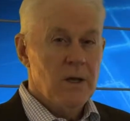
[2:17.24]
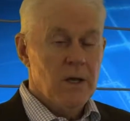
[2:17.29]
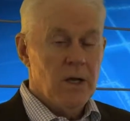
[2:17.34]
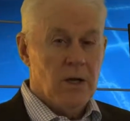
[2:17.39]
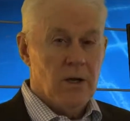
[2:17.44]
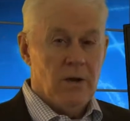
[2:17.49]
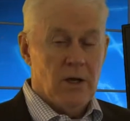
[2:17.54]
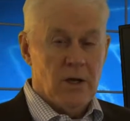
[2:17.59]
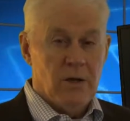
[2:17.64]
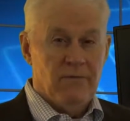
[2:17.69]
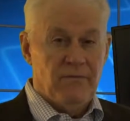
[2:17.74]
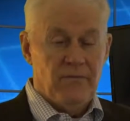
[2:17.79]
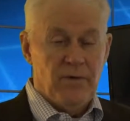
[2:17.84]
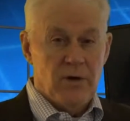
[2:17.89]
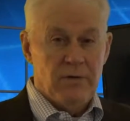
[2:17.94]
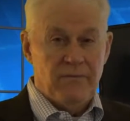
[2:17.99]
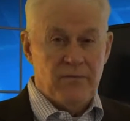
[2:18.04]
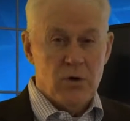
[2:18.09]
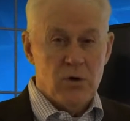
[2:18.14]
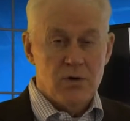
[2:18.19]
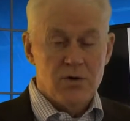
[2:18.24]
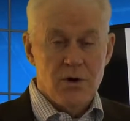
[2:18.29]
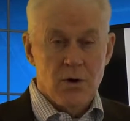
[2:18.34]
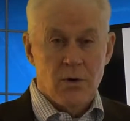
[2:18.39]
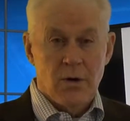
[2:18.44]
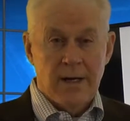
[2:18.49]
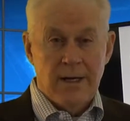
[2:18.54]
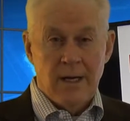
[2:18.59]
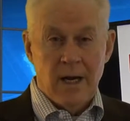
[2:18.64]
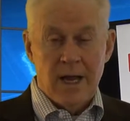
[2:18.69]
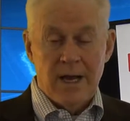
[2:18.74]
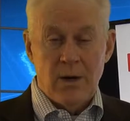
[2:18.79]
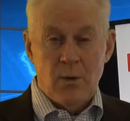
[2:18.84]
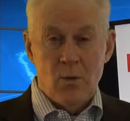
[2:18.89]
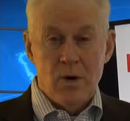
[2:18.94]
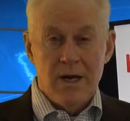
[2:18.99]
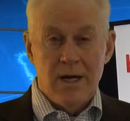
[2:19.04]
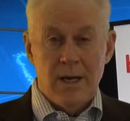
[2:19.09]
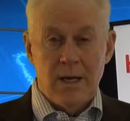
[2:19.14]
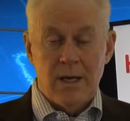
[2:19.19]
If, if you're doing like
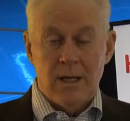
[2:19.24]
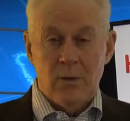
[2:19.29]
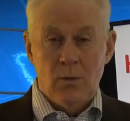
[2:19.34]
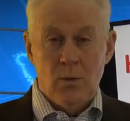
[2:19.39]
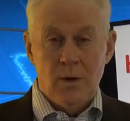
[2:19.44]
we did,